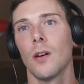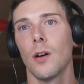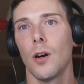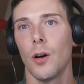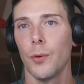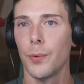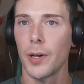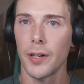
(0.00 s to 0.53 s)

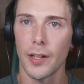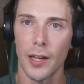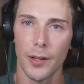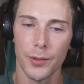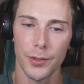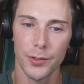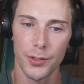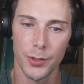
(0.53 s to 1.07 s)
All right, how
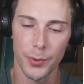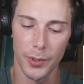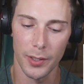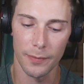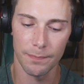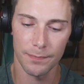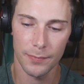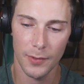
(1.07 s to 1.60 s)
you
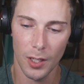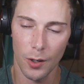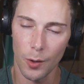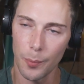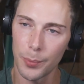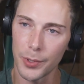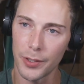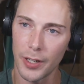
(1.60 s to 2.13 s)
doing? I
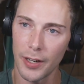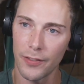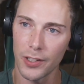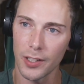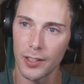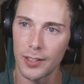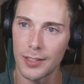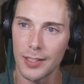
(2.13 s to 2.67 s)
hope you're
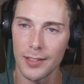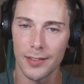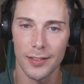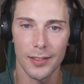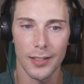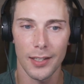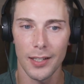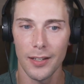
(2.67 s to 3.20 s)
having a
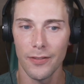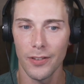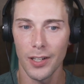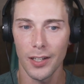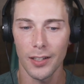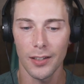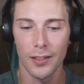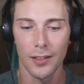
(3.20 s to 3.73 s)
decent
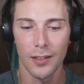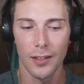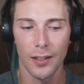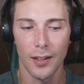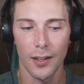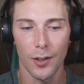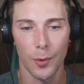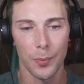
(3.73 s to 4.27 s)
evening.
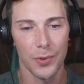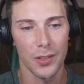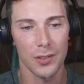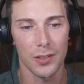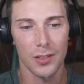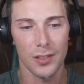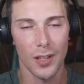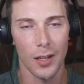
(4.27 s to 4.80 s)
I hope
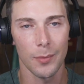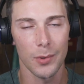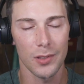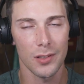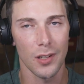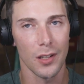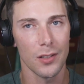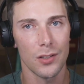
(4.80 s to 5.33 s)
this
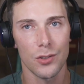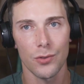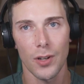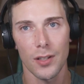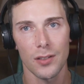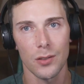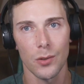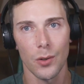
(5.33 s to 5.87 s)
assignment's not
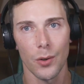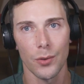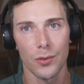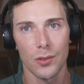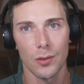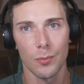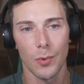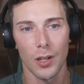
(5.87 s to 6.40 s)
stressing you out
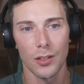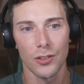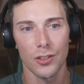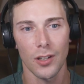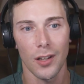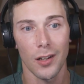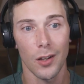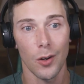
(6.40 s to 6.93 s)
too much,
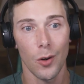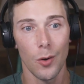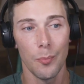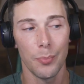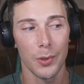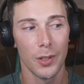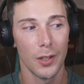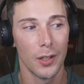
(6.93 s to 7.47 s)
and I
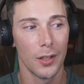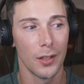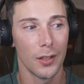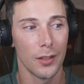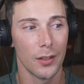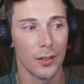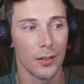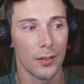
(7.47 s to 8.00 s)
hope
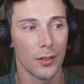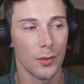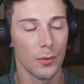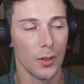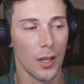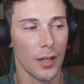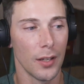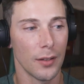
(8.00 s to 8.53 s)
you
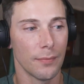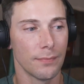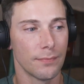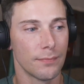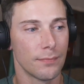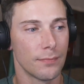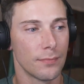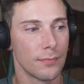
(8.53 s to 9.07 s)
like
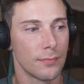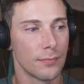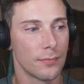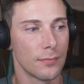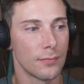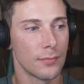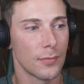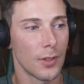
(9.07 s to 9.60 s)

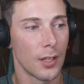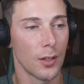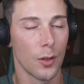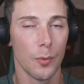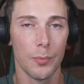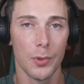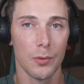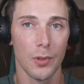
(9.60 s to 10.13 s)
I
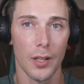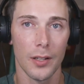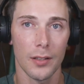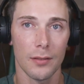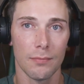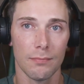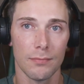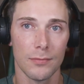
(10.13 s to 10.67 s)
hope you like
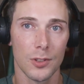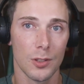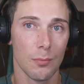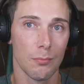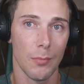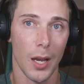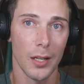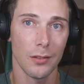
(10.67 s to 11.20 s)

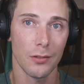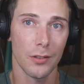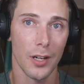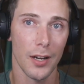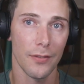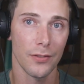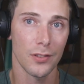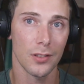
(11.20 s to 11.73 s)
some
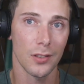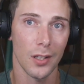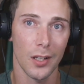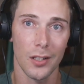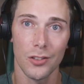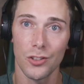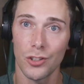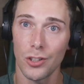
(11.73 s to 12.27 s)
Minecraft
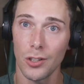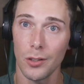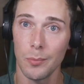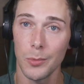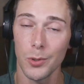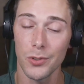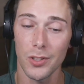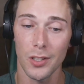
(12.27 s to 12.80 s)
and chill
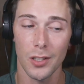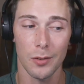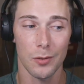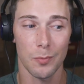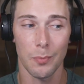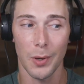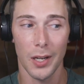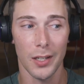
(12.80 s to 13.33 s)
music
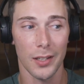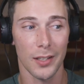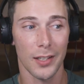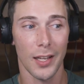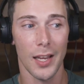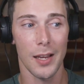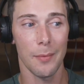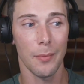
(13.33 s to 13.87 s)
by
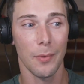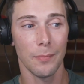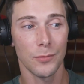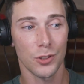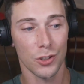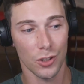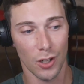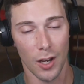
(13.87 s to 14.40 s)
Game
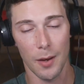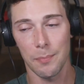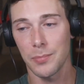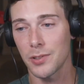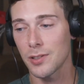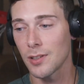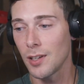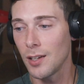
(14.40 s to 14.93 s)

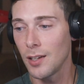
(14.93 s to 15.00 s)
Chops.